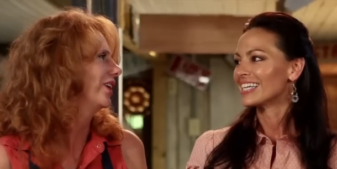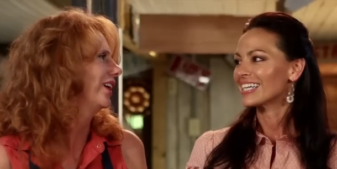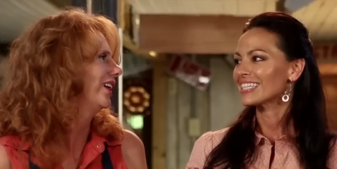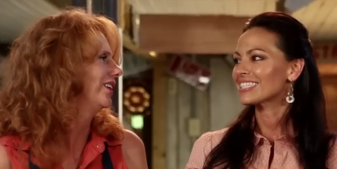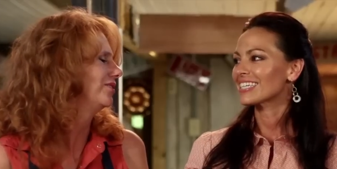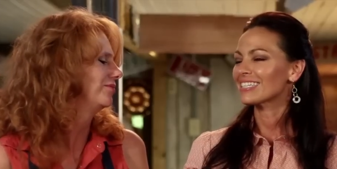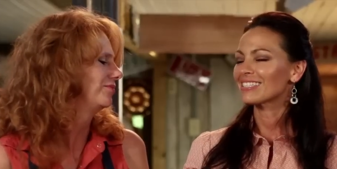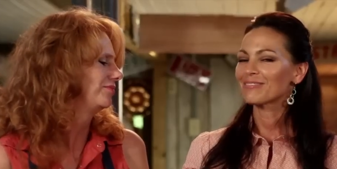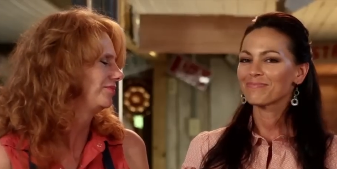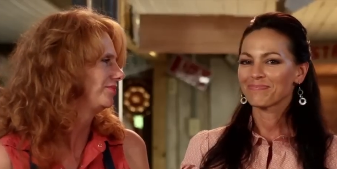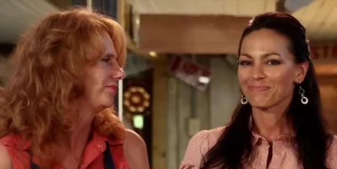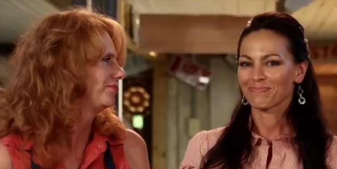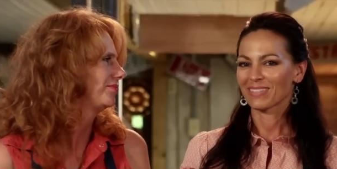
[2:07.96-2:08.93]
Speaker 1: sweet. And I said,
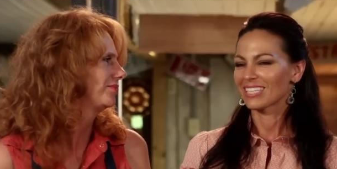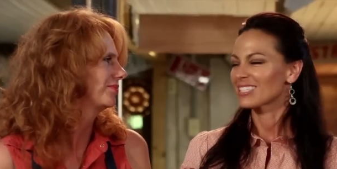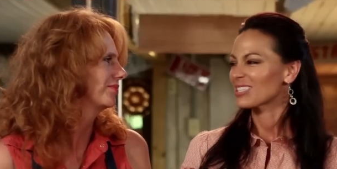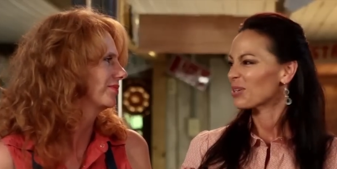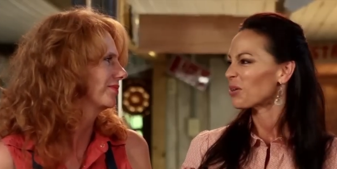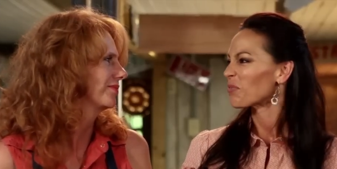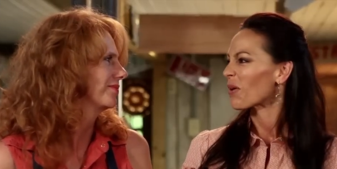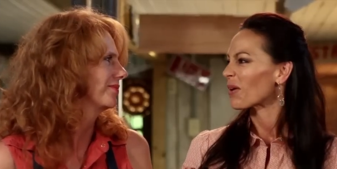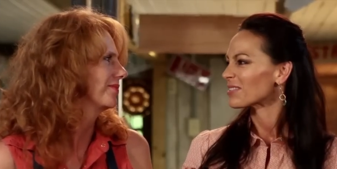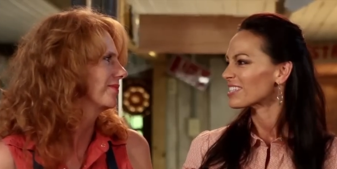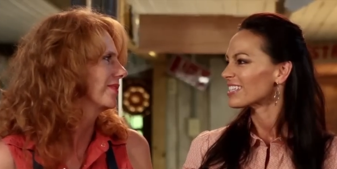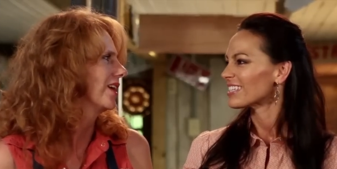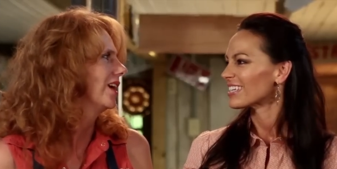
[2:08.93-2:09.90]
"It's the overalls,
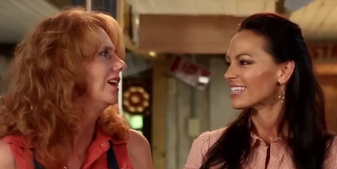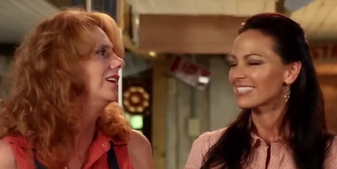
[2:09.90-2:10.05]
isn't